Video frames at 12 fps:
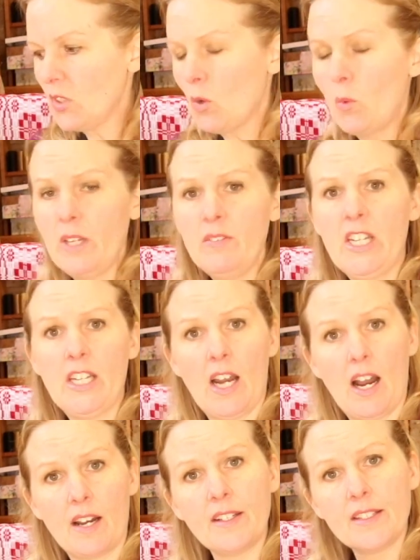weaving
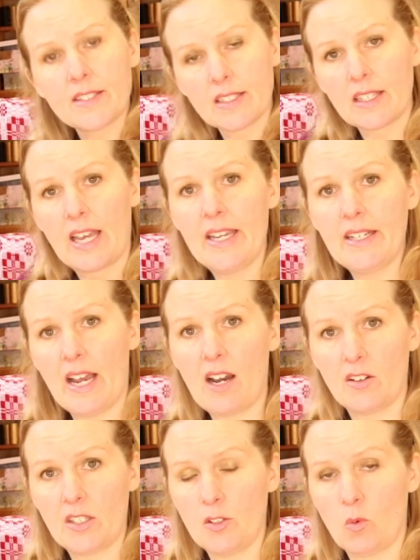yarn is laid
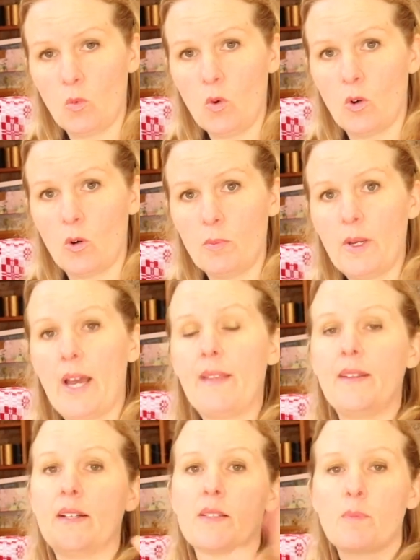out in a warp,
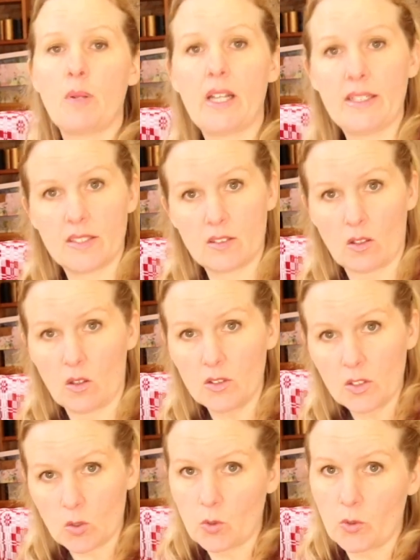and then it's placed
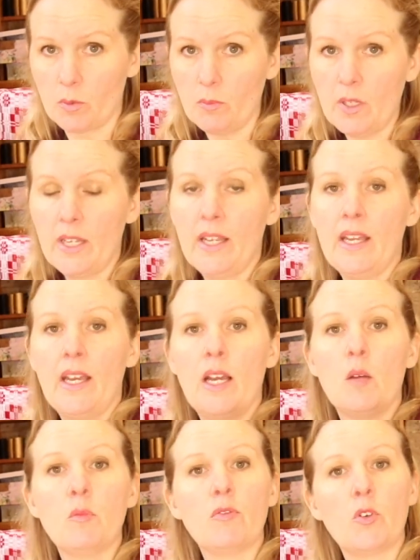on the loom,
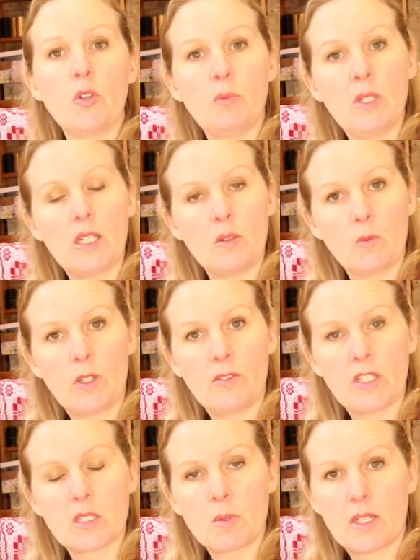and before you begin
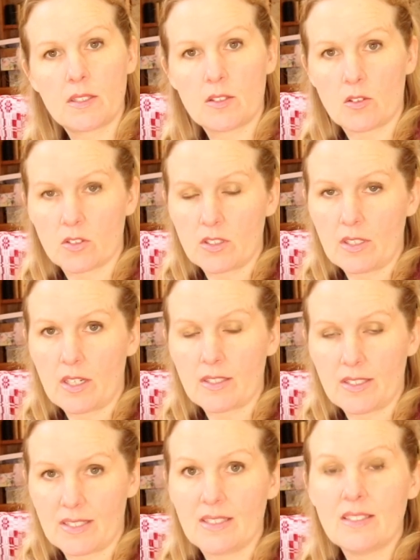weaving, it's placed on
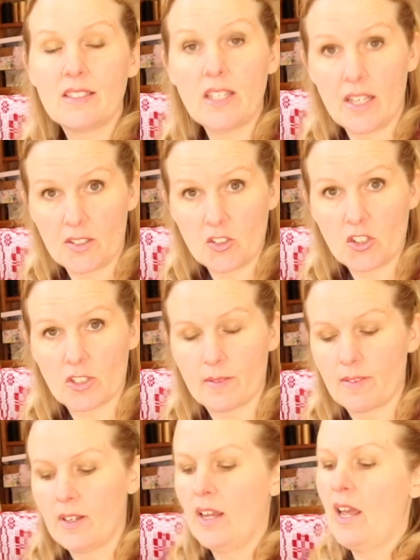under
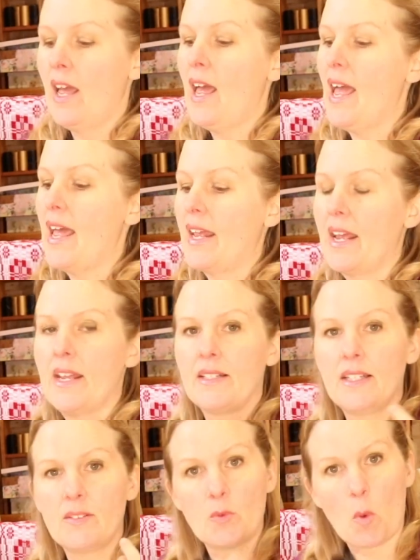tension, and
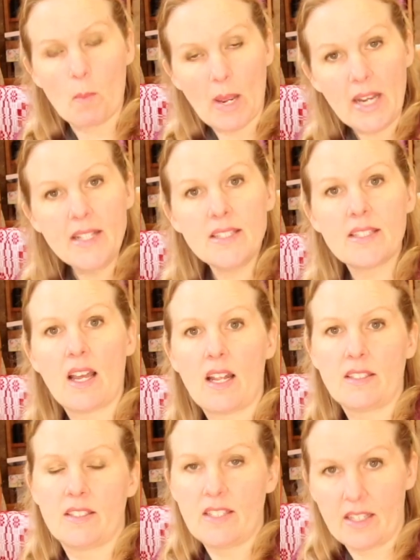it remains
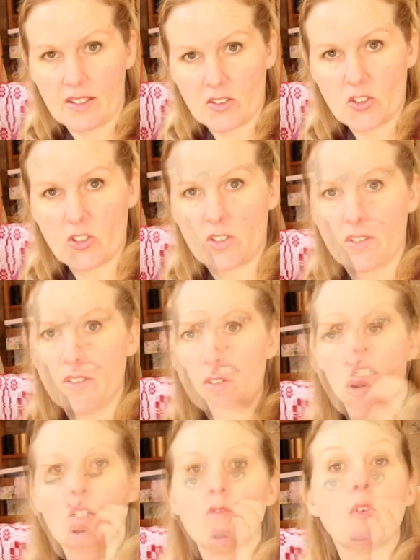under tension
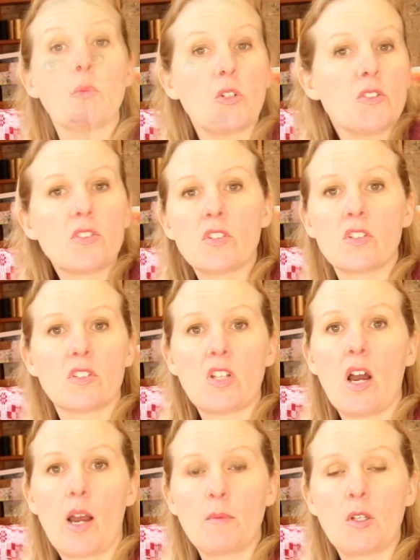for most of the
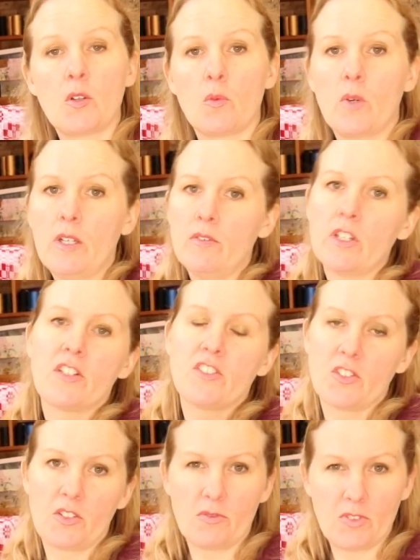time that you're weaving
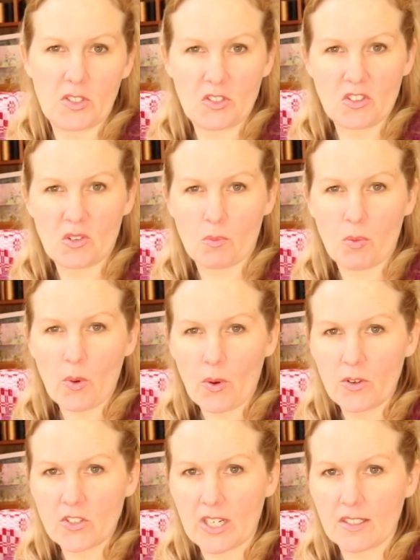until you finish the
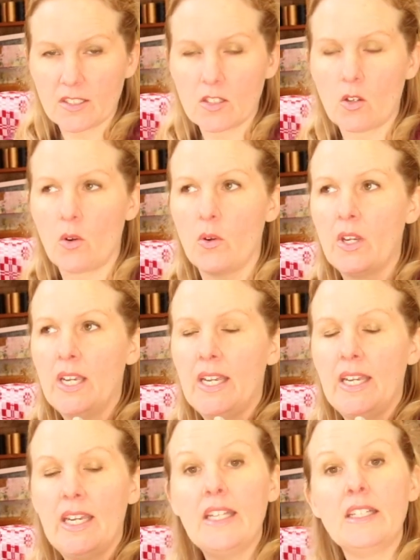project. So
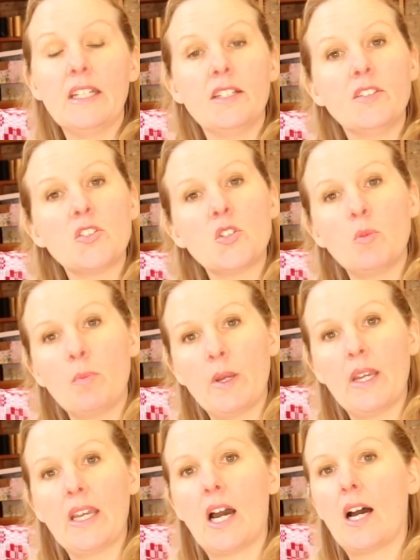it needs to
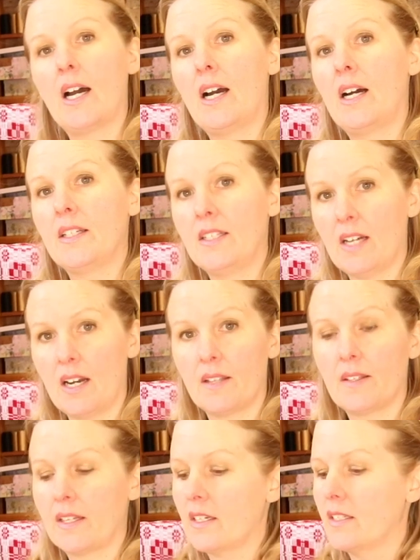be a
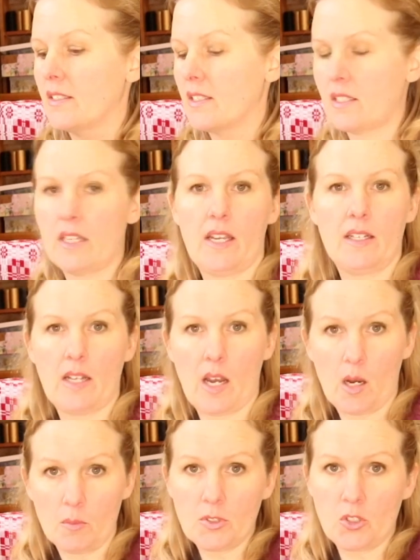yarn that can stand
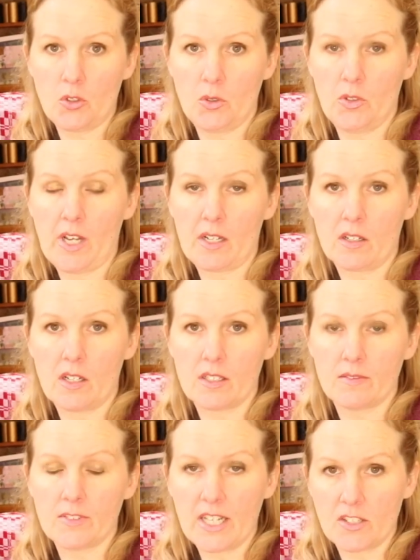up to that
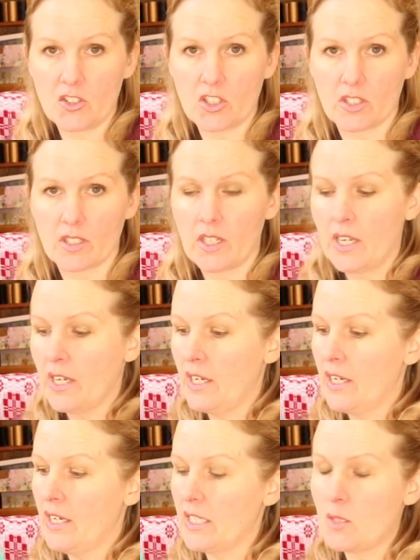kind of tension,
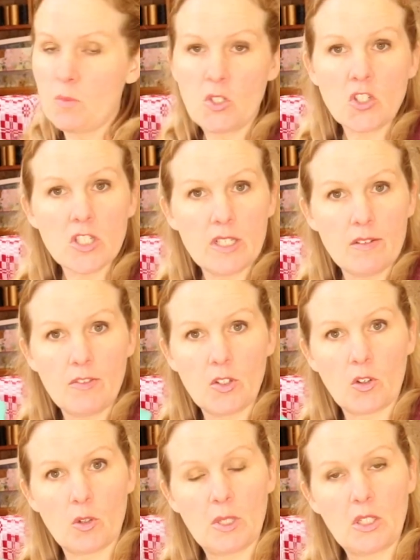especially if you're
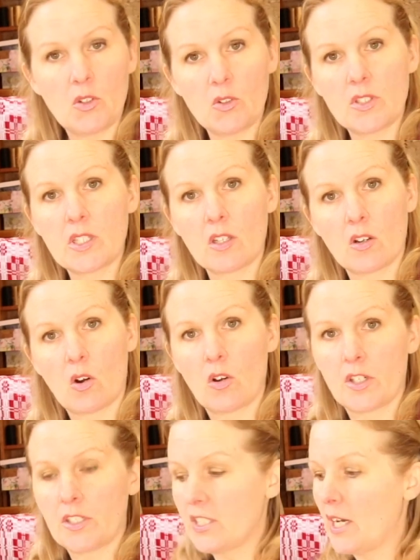going to be using it
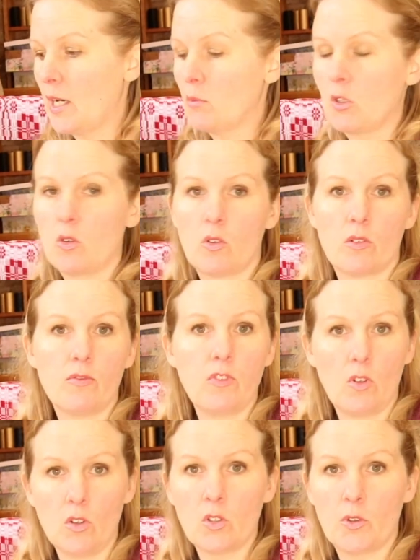on a table or a
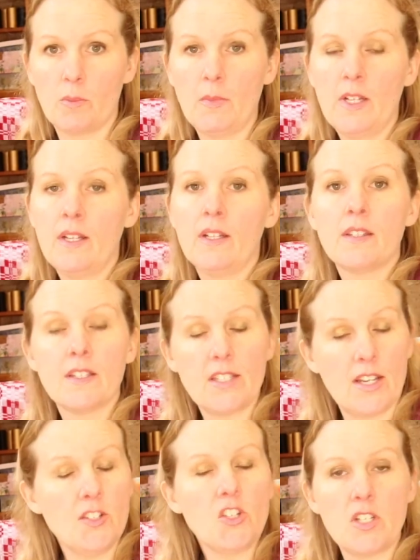floor loom. The
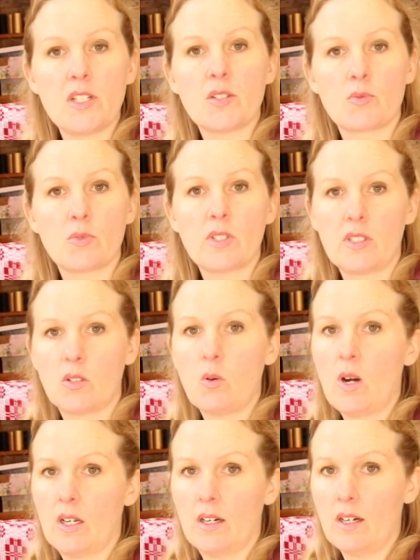tension is really
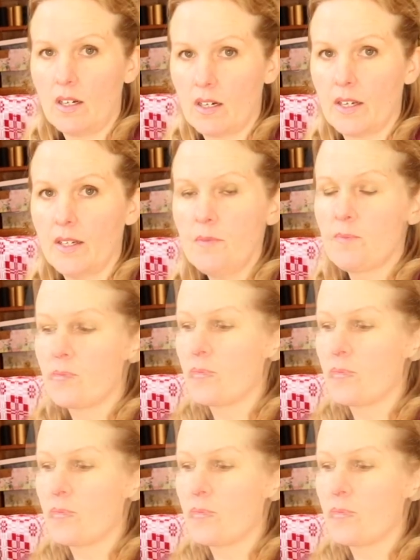quite high,